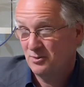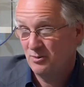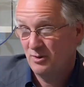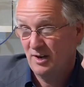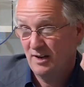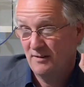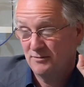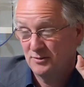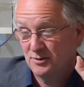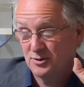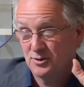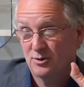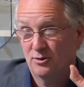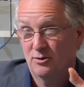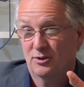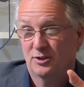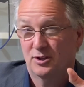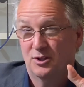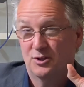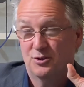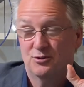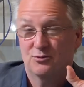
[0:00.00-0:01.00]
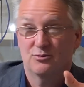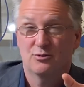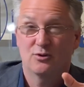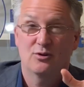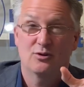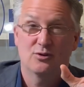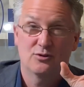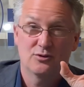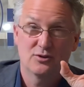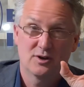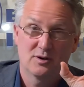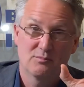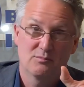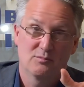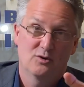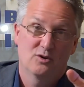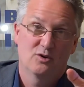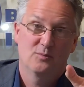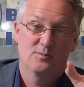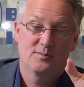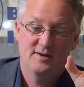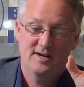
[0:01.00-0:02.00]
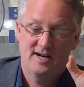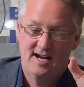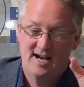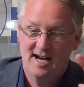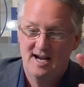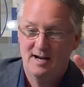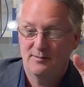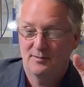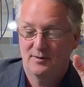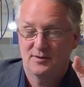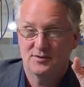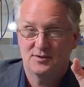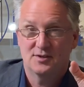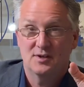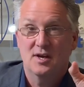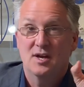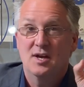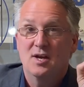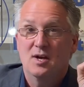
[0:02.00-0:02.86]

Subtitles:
You have to sort of control your movement patterns.